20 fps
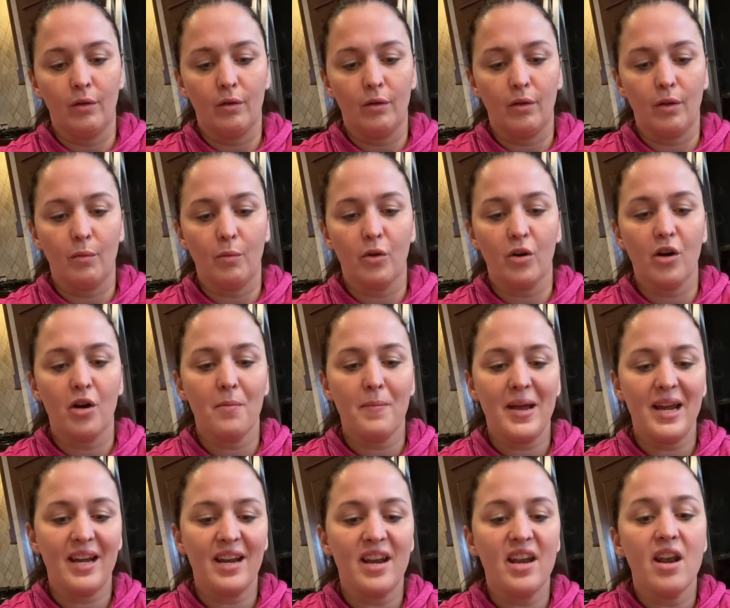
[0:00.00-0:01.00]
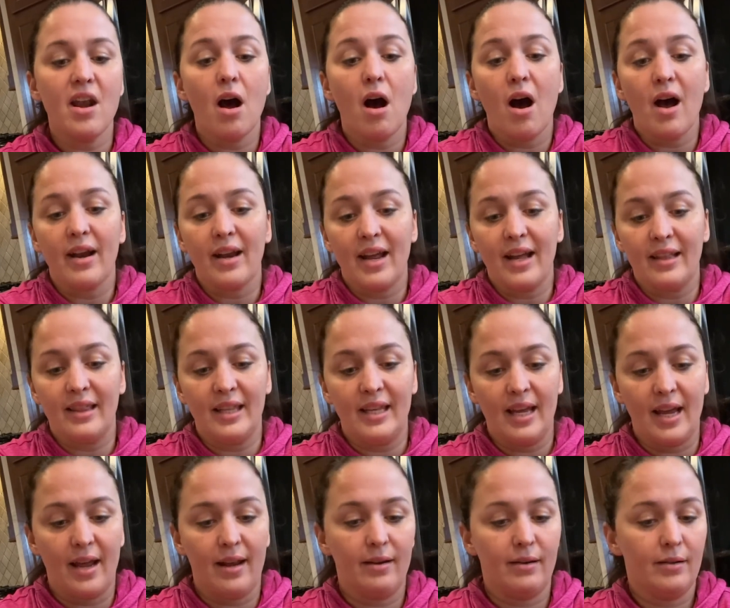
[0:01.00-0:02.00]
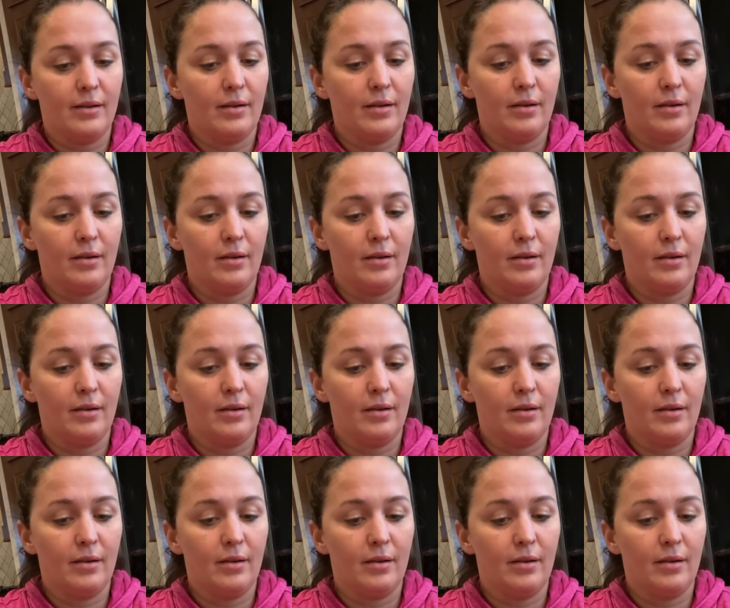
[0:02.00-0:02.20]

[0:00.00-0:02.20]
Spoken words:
and we're gonna make a knot at the end.